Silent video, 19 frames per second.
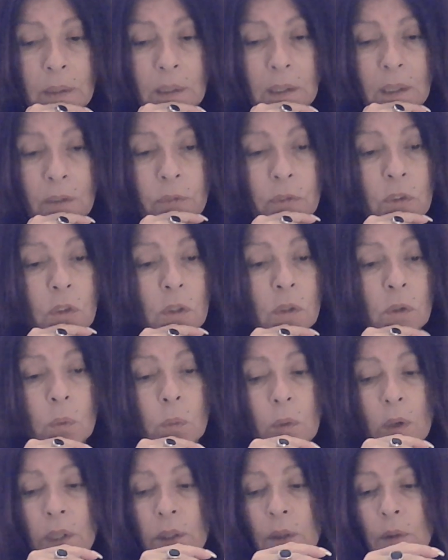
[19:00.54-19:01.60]
Now, if you just
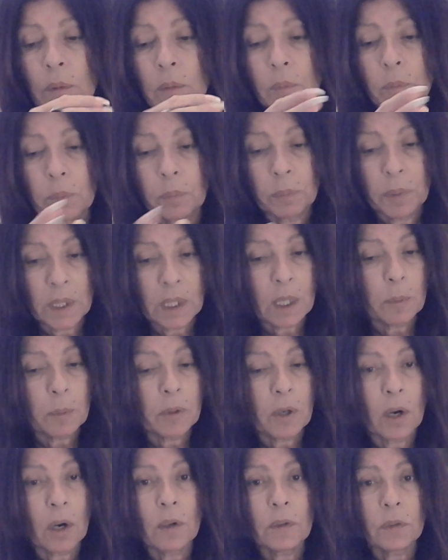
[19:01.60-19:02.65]
want to pick
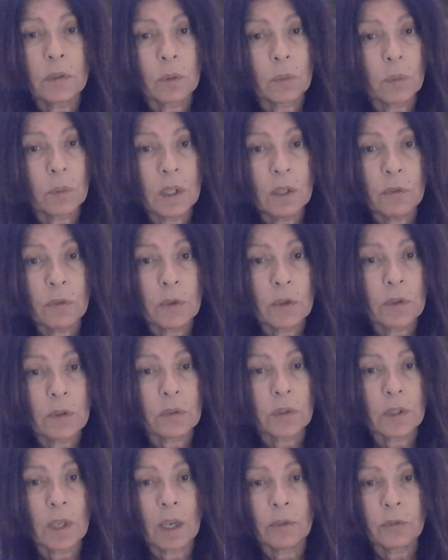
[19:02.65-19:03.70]
up cards and read for
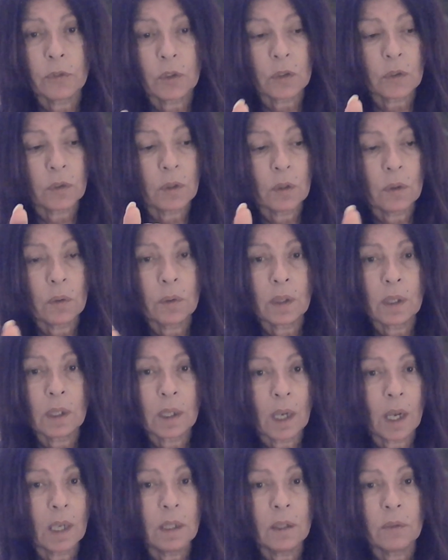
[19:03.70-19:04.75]
yourself just so you can
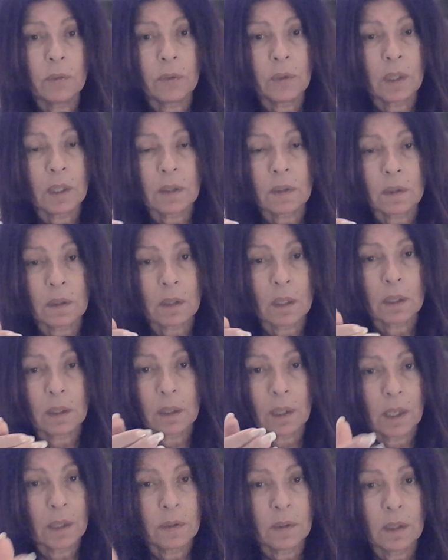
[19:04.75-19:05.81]
kind of get
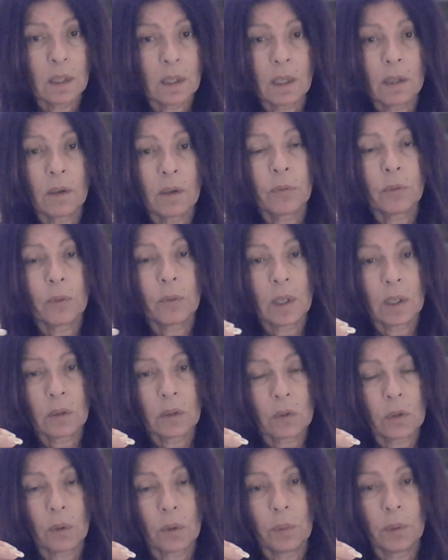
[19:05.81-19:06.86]
an idea of what
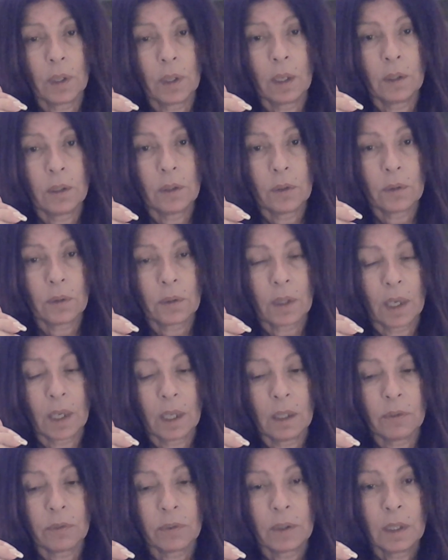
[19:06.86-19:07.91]
is going on in your
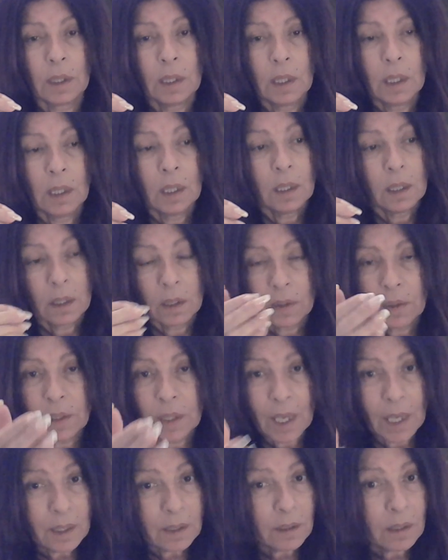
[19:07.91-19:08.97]
life,
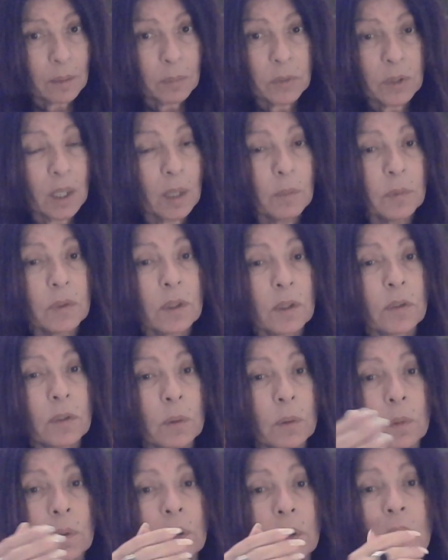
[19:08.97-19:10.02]
that sometimes
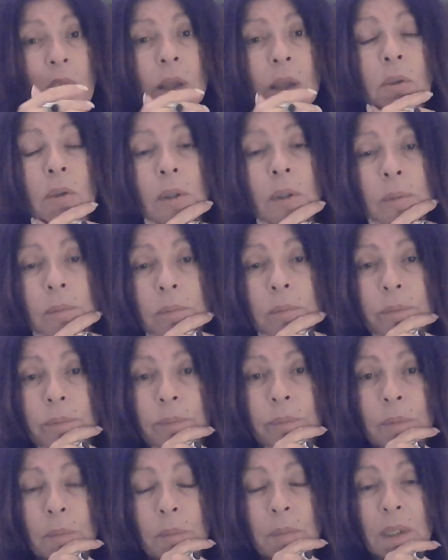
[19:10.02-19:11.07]
doesn't work either,
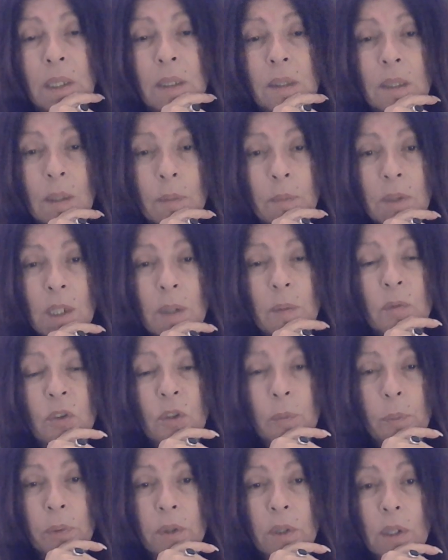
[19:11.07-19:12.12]
because sometimes
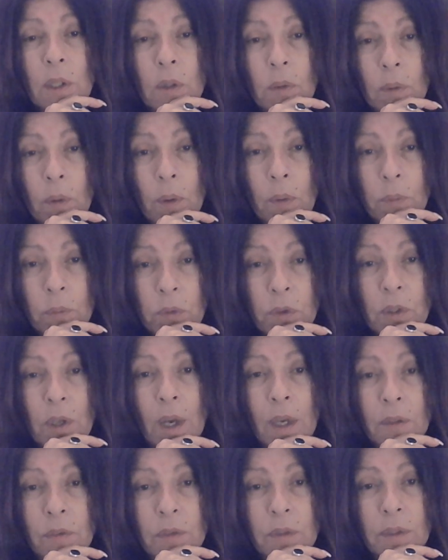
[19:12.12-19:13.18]
you're putting your own
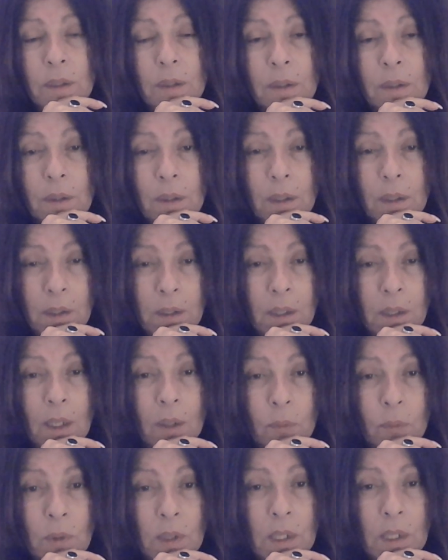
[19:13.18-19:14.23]
thoughts in
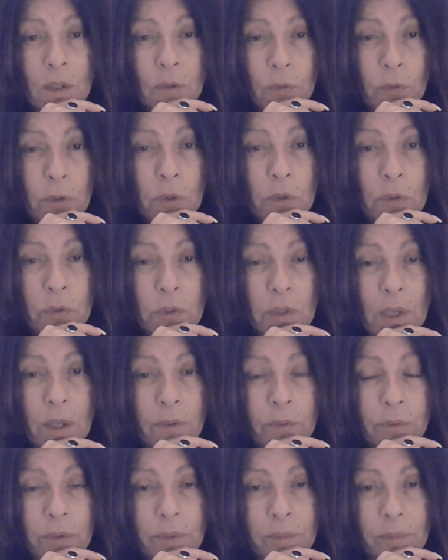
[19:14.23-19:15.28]
that reading for
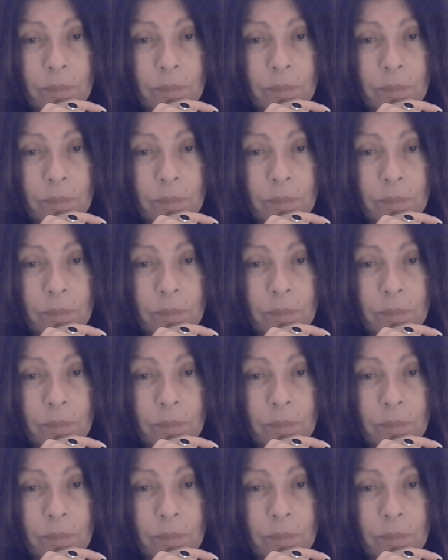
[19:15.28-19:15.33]
yourself,